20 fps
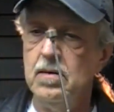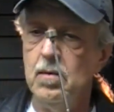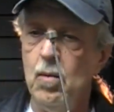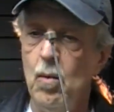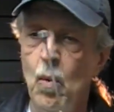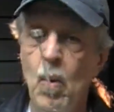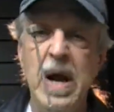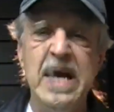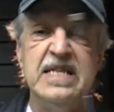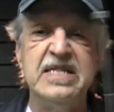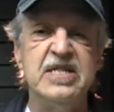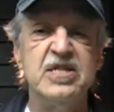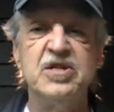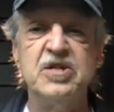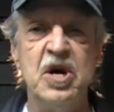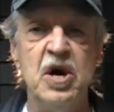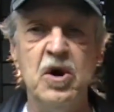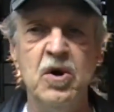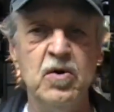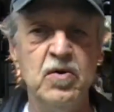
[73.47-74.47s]

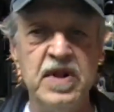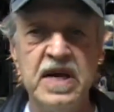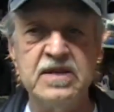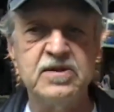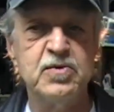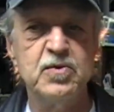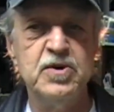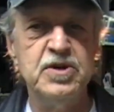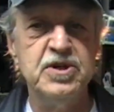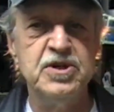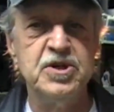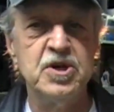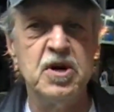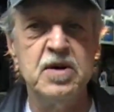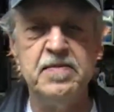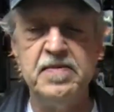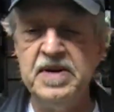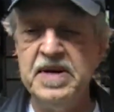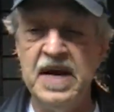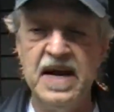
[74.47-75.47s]
whetstone. That's where you
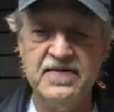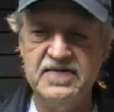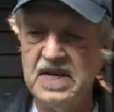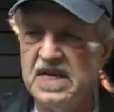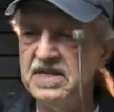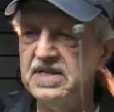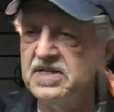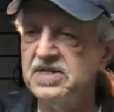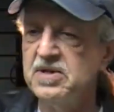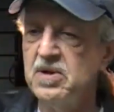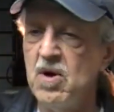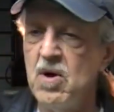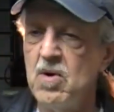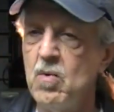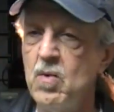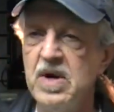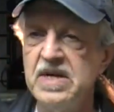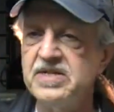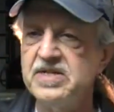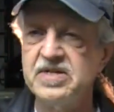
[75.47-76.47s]
sharpen knives. I got this
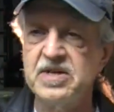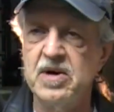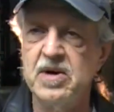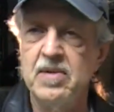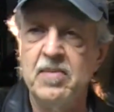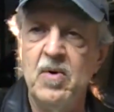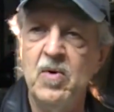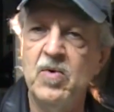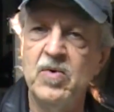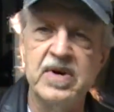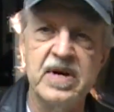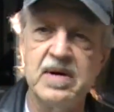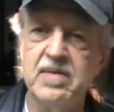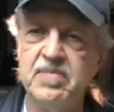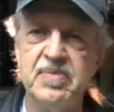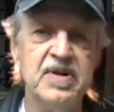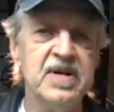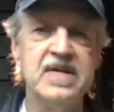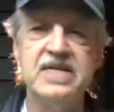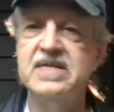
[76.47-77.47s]
long whetstone. I'm holding it in
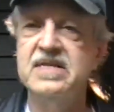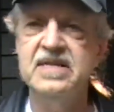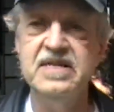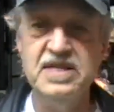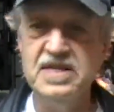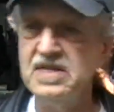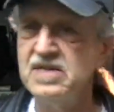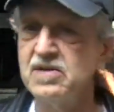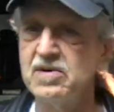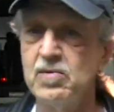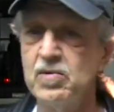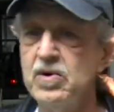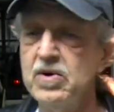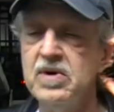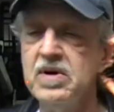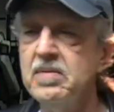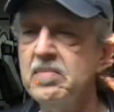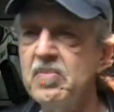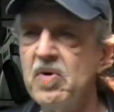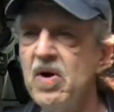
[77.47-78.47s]
place. This is a real
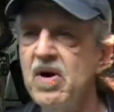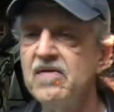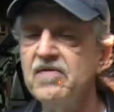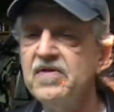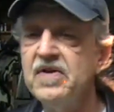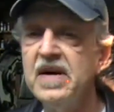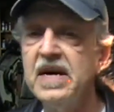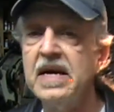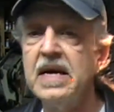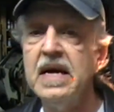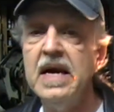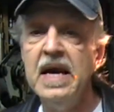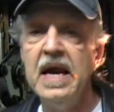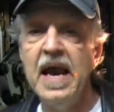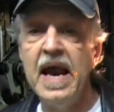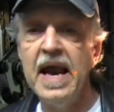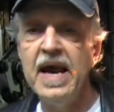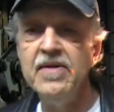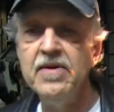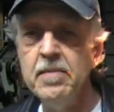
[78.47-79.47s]
improv thing.
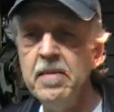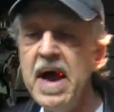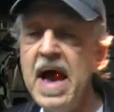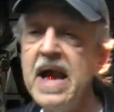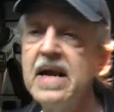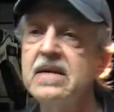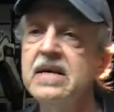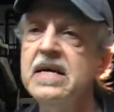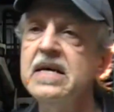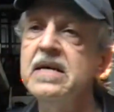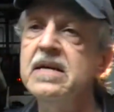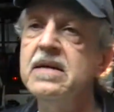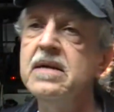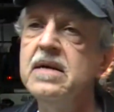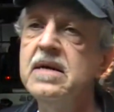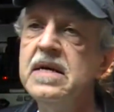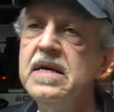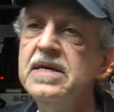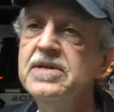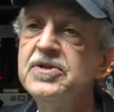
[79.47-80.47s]
And the magnet
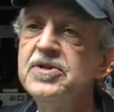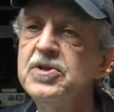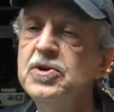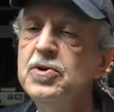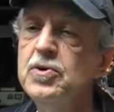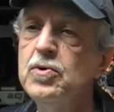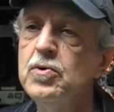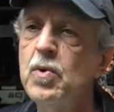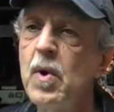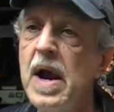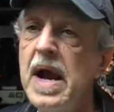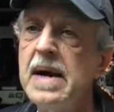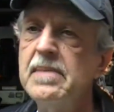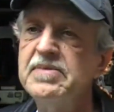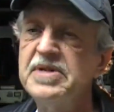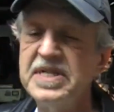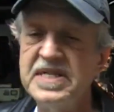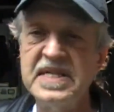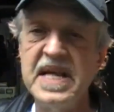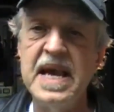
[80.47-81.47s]
is to grab
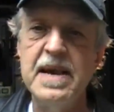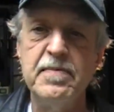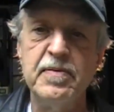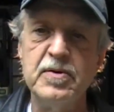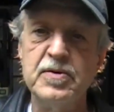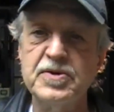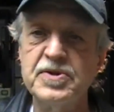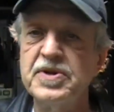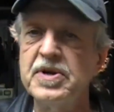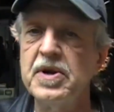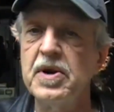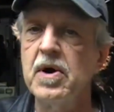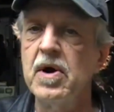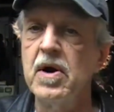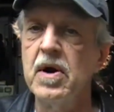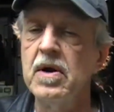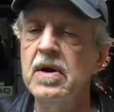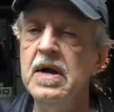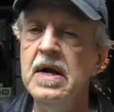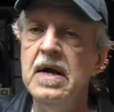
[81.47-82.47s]
staples that
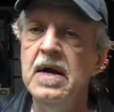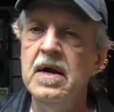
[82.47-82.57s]
are